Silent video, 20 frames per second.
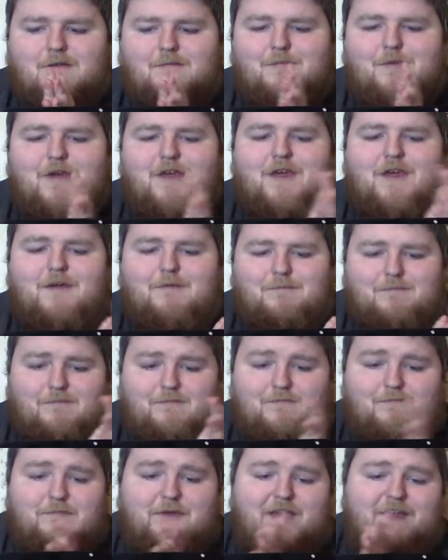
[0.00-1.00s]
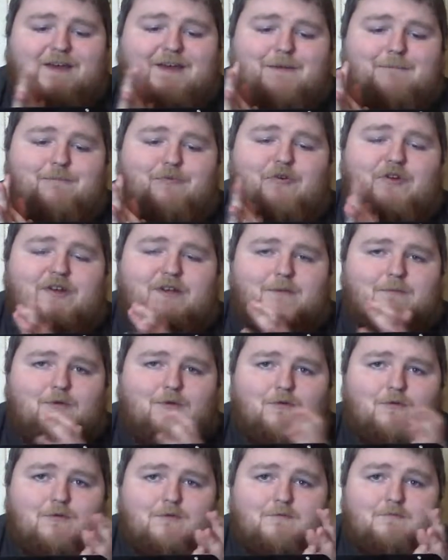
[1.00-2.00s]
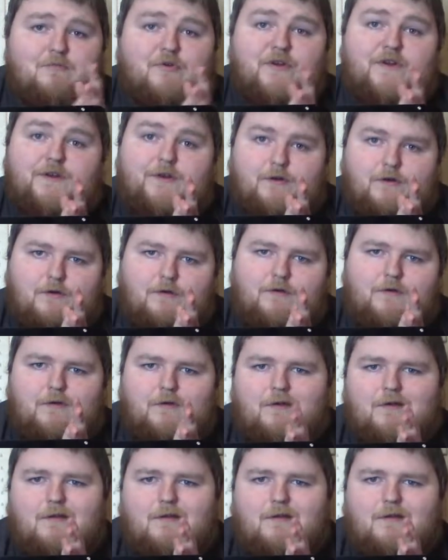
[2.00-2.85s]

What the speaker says: being a printable printer